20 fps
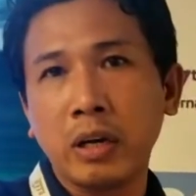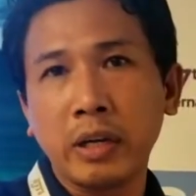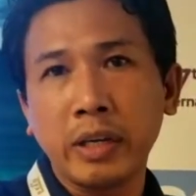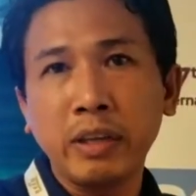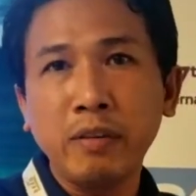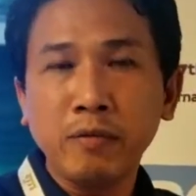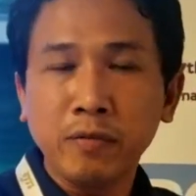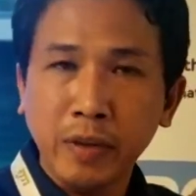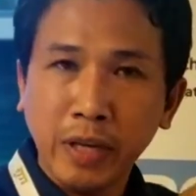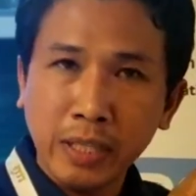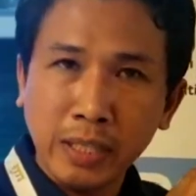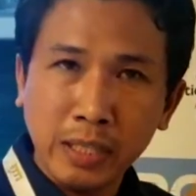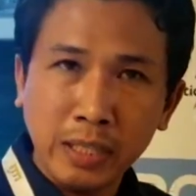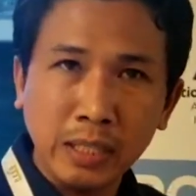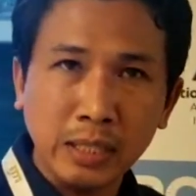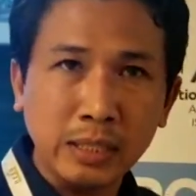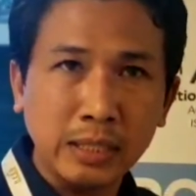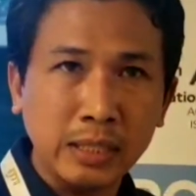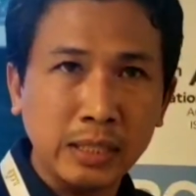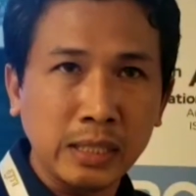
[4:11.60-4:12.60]

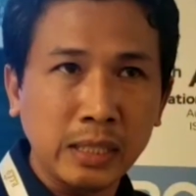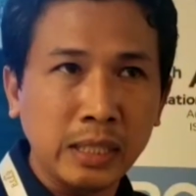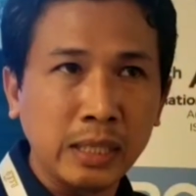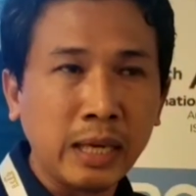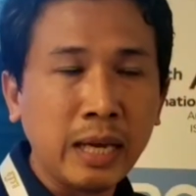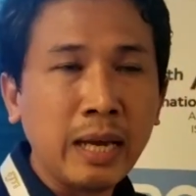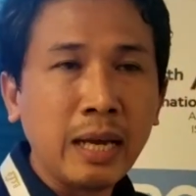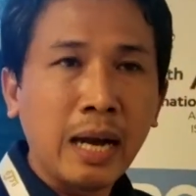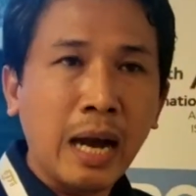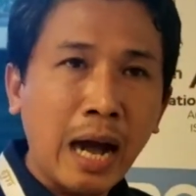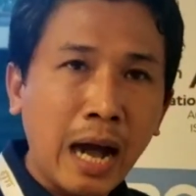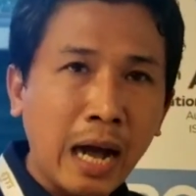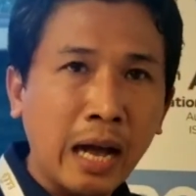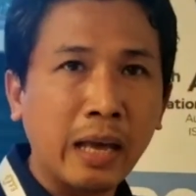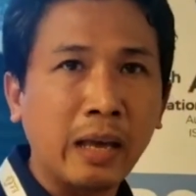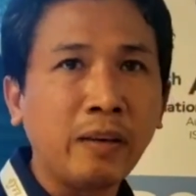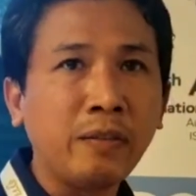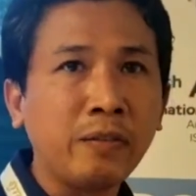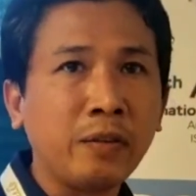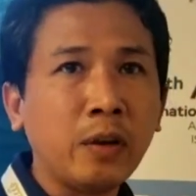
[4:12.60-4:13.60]
invented the
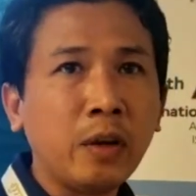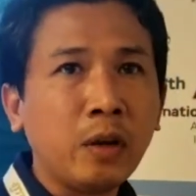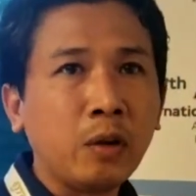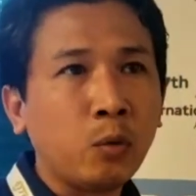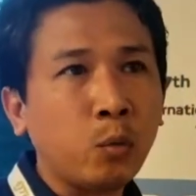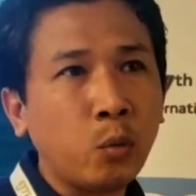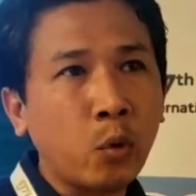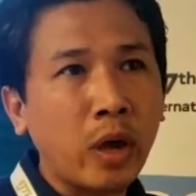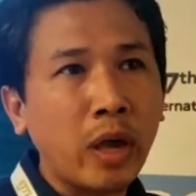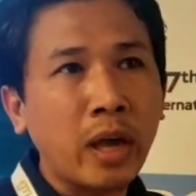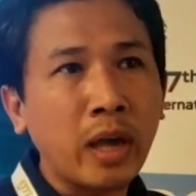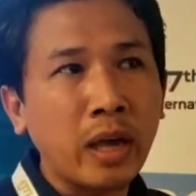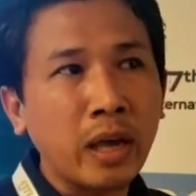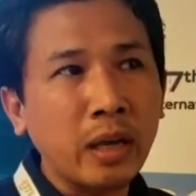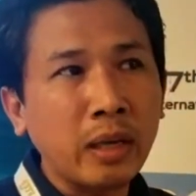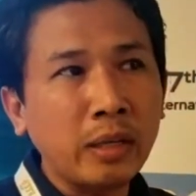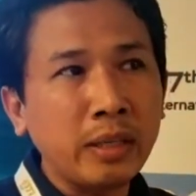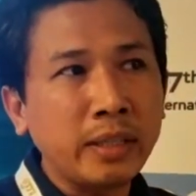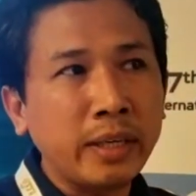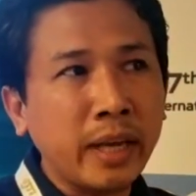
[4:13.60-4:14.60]
hive, where
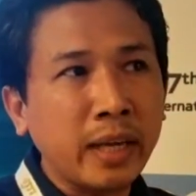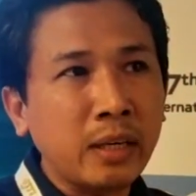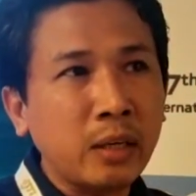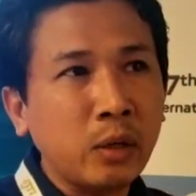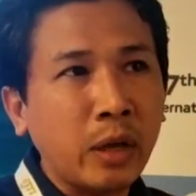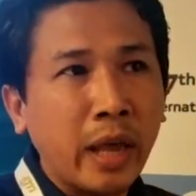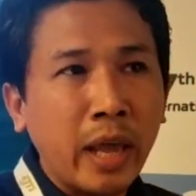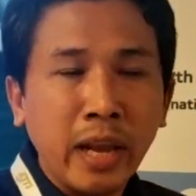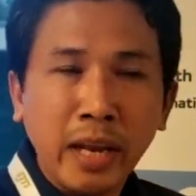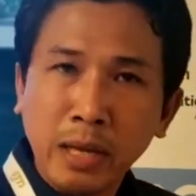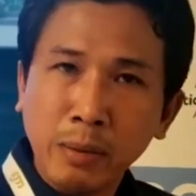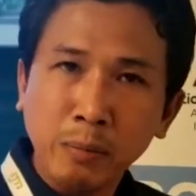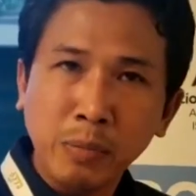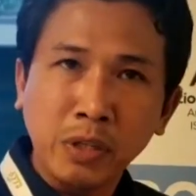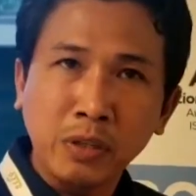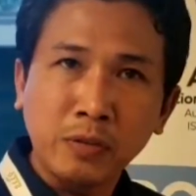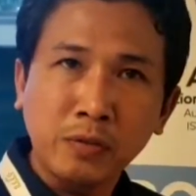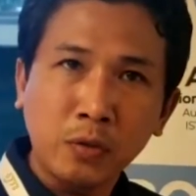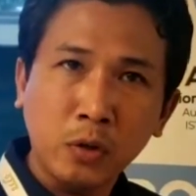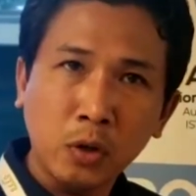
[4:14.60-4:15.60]
that
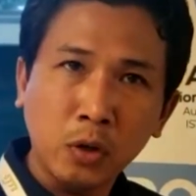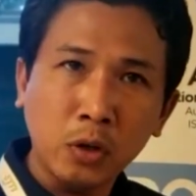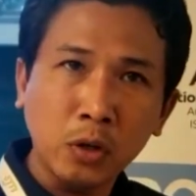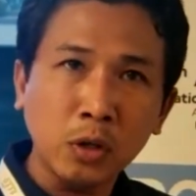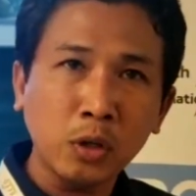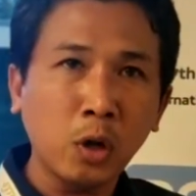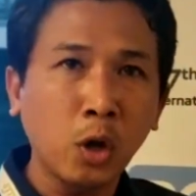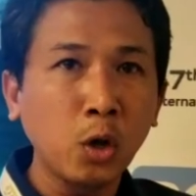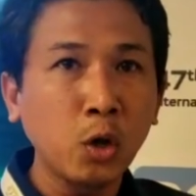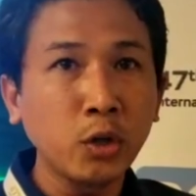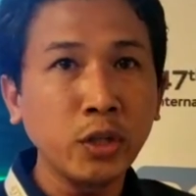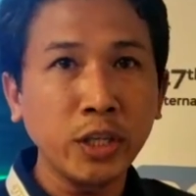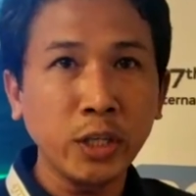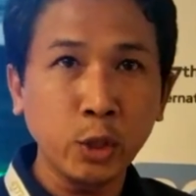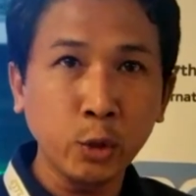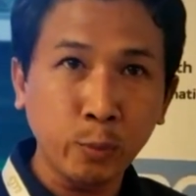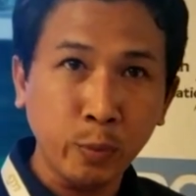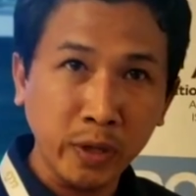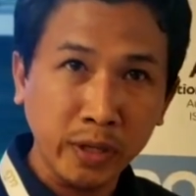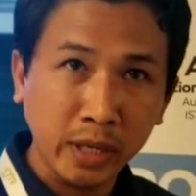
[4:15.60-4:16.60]
enable for colony
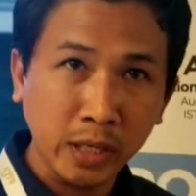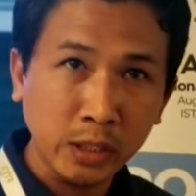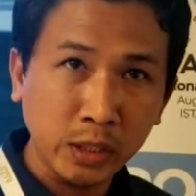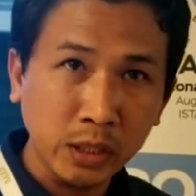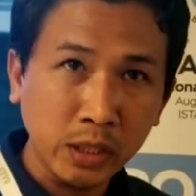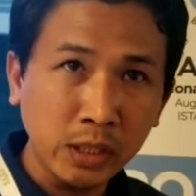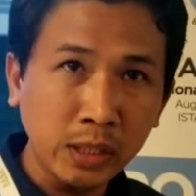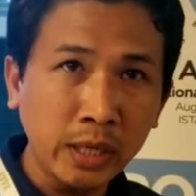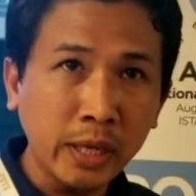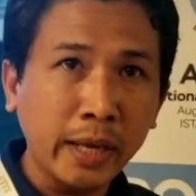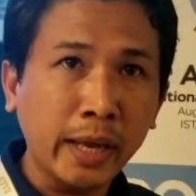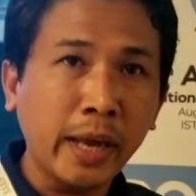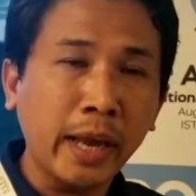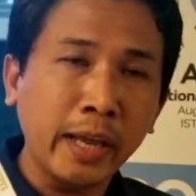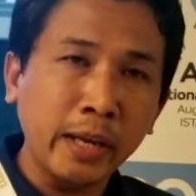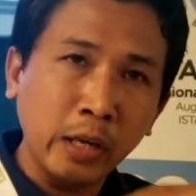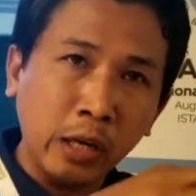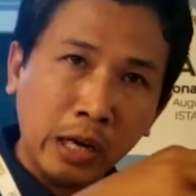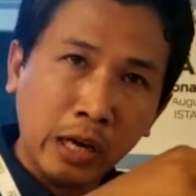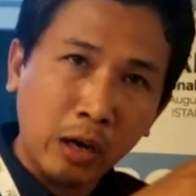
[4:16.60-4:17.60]
duplication
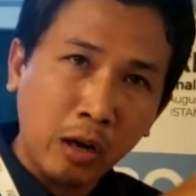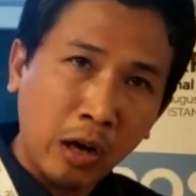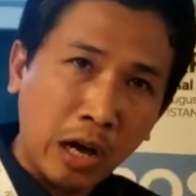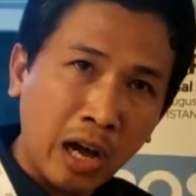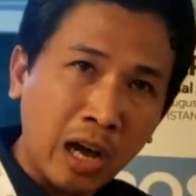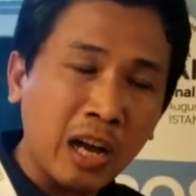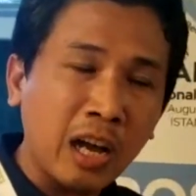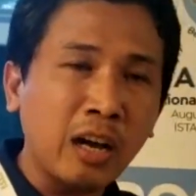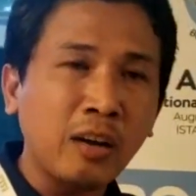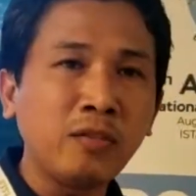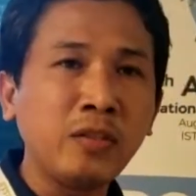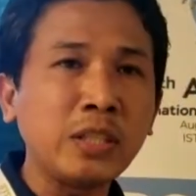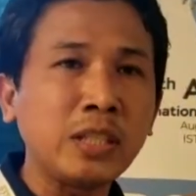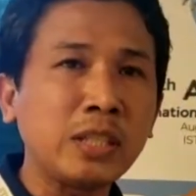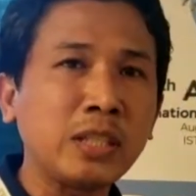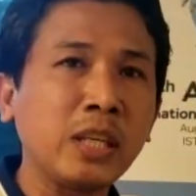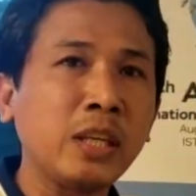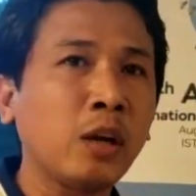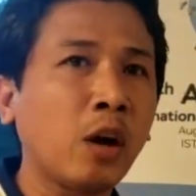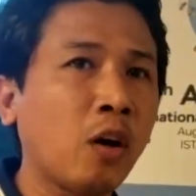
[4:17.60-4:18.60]
and
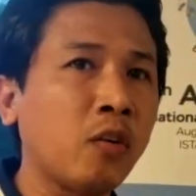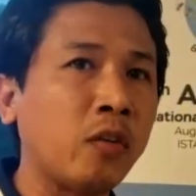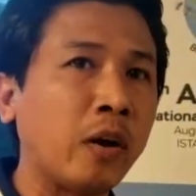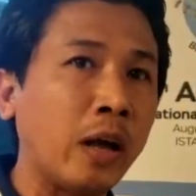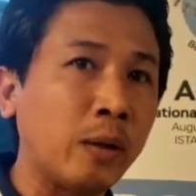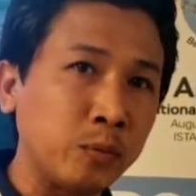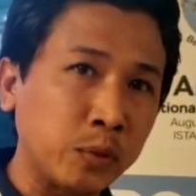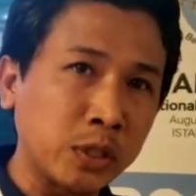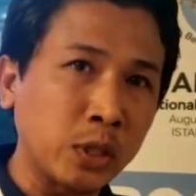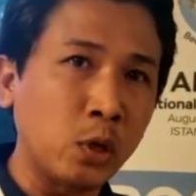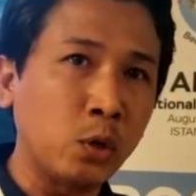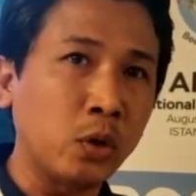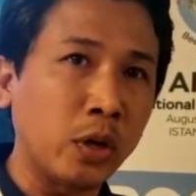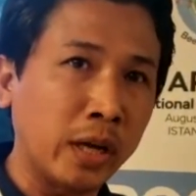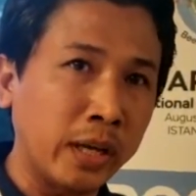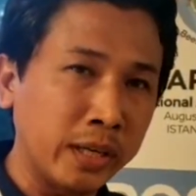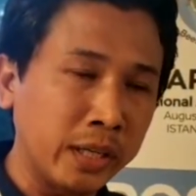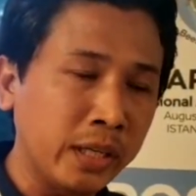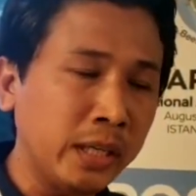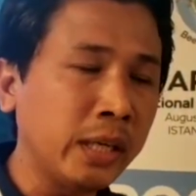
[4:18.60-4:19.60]
harvesting of absolute
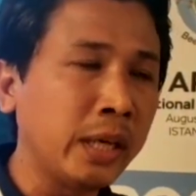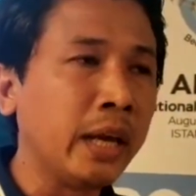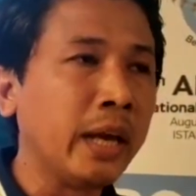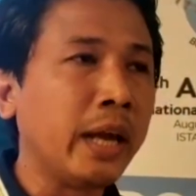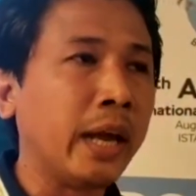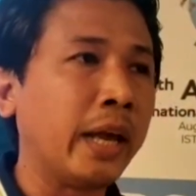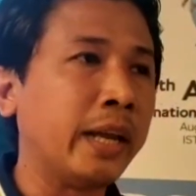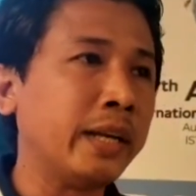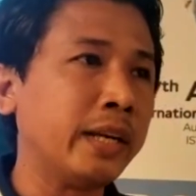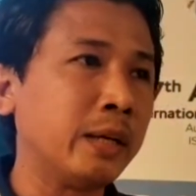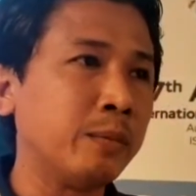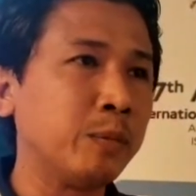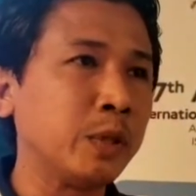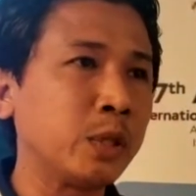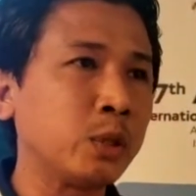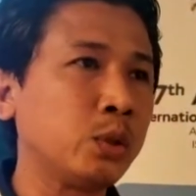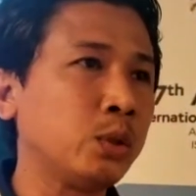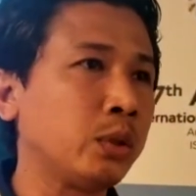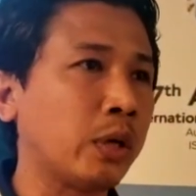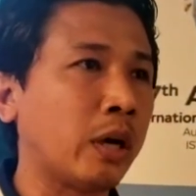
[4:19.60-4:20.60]
honey. And number
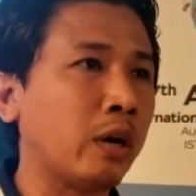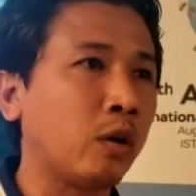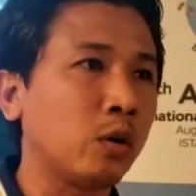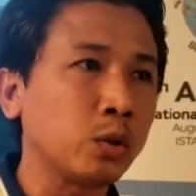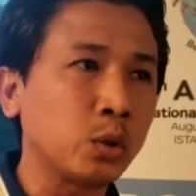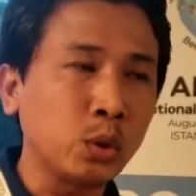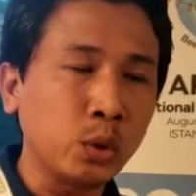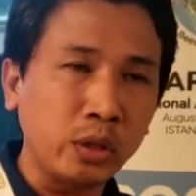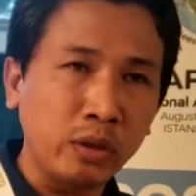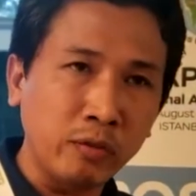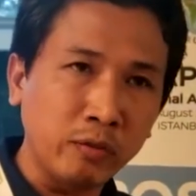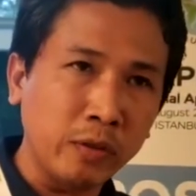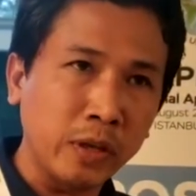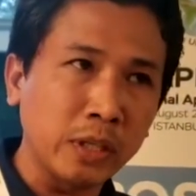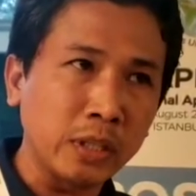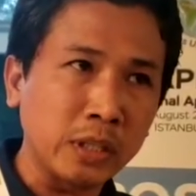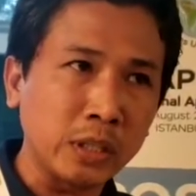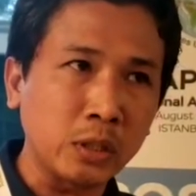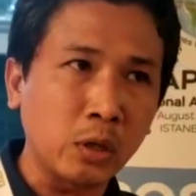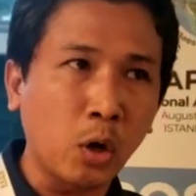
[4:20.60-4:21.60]
two, I also
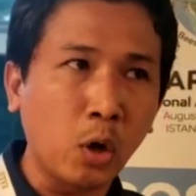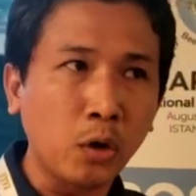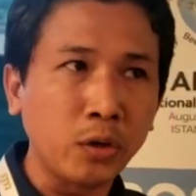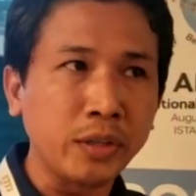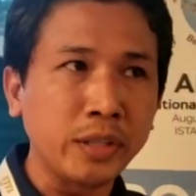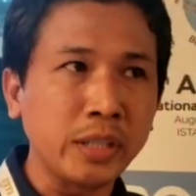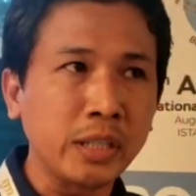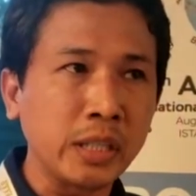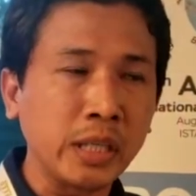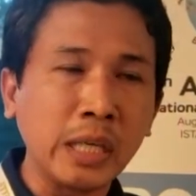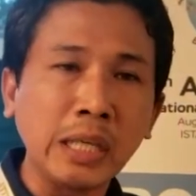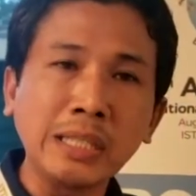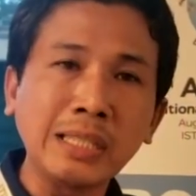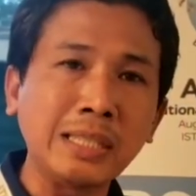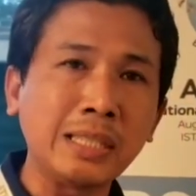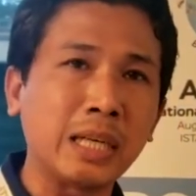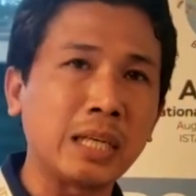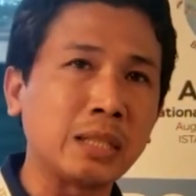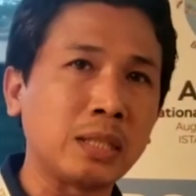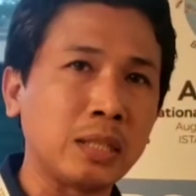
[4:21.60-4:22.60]
invented on the
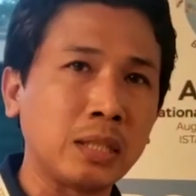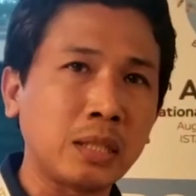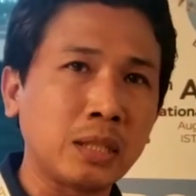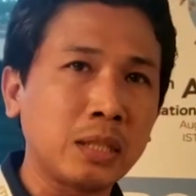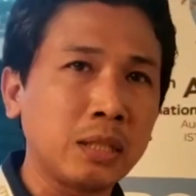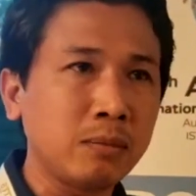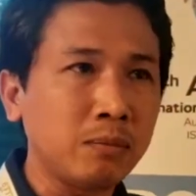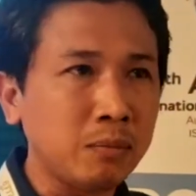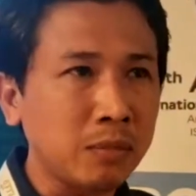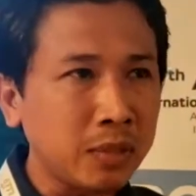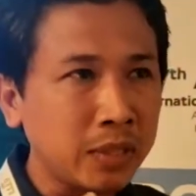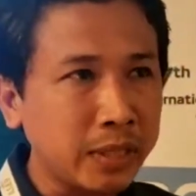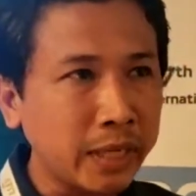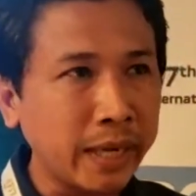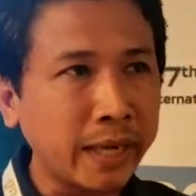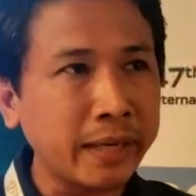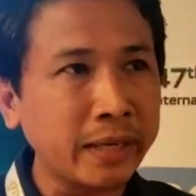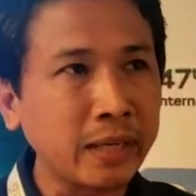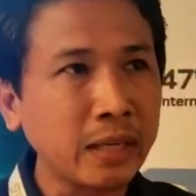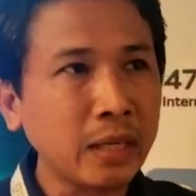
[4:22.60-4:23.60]
Hilda system
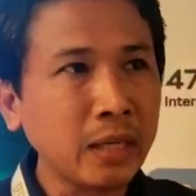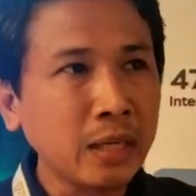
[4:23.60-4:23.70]
that